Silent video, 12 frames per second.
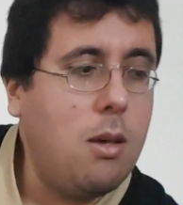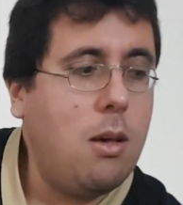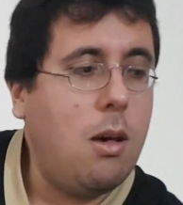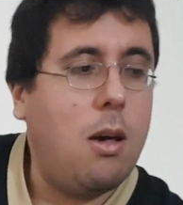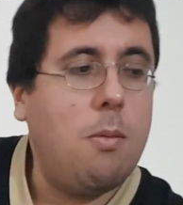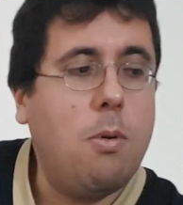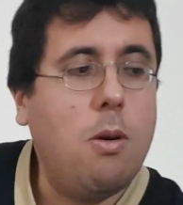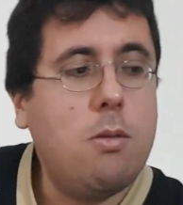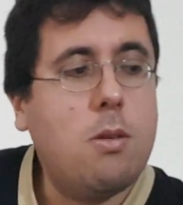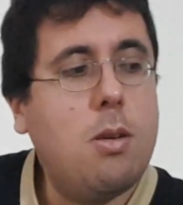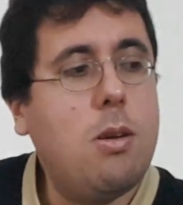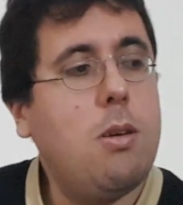I
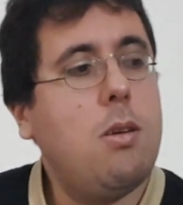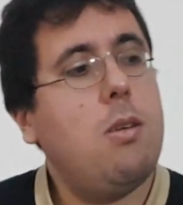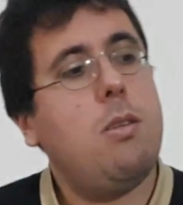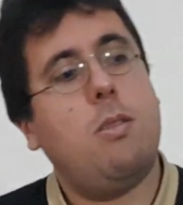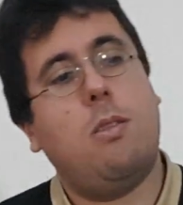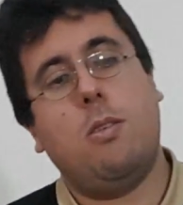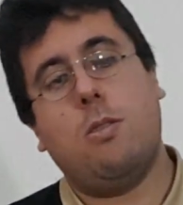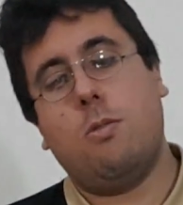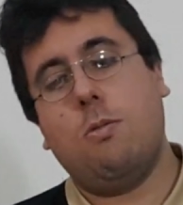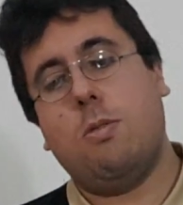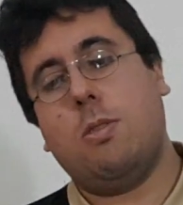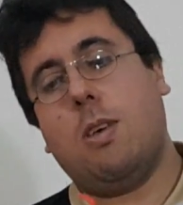bought these
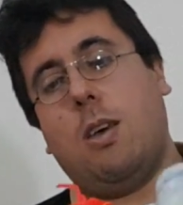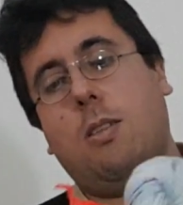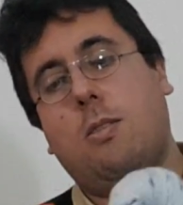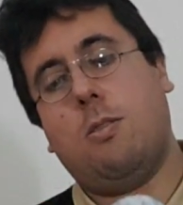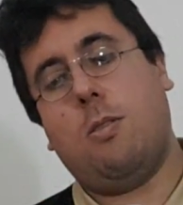two skeins